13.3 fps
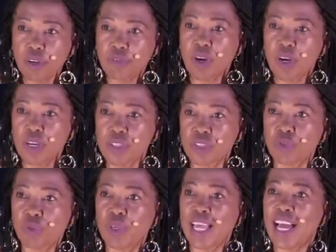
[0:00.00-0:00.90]
for us to
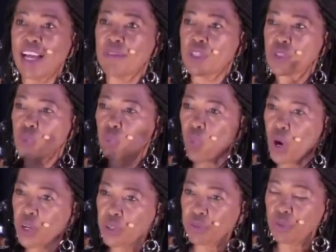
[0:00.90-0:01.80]
really have this
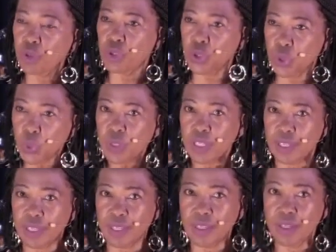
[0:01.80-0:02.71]
wonderful
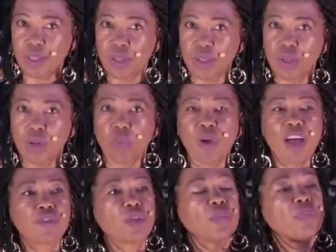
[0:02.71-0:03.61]
unity, we
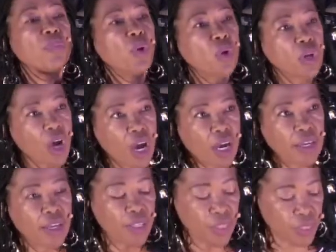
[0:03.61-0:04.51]
have to put
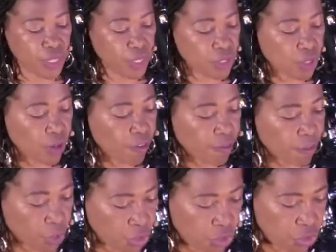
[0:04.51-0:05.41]
on these
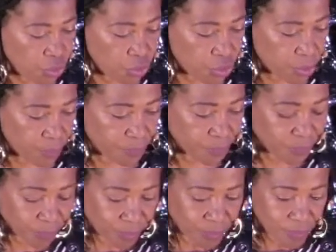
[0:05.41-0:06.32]
virtues.
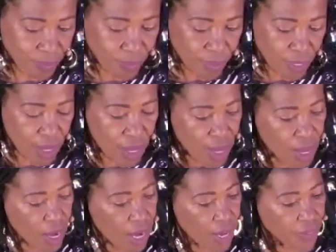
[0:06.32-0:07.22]

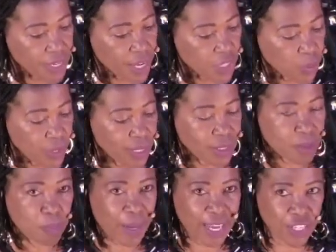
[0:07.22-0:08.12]
Uh, the next one is
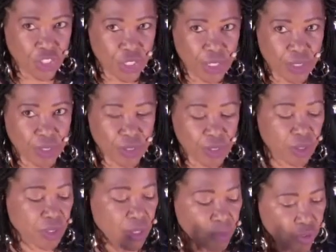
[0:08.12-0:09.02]
patience, or
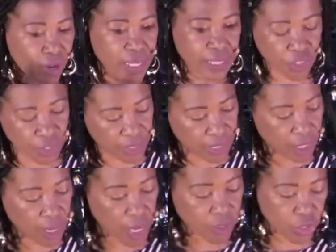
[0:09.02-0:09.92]
some translations say
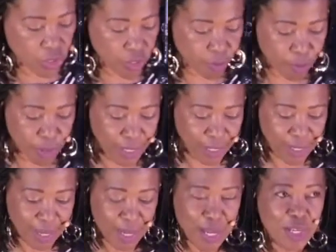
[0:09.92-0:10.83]
long suffering.
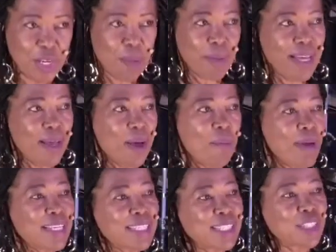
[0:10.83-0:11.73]
You know, my,
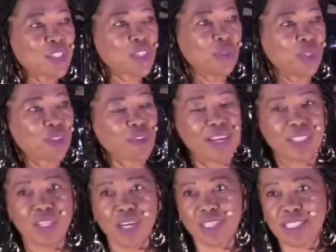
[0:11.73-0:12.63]
my six year old
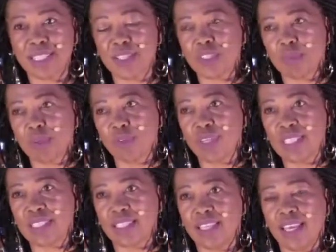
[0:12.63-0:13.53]
granddaughter said to me
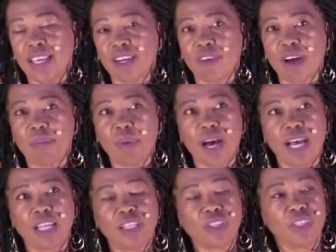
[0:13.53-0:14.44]
recently, Hey, Grandma,
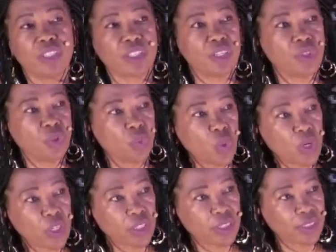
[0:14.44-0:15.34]
I learned a new
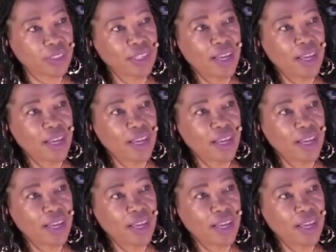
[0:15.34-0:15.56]
word.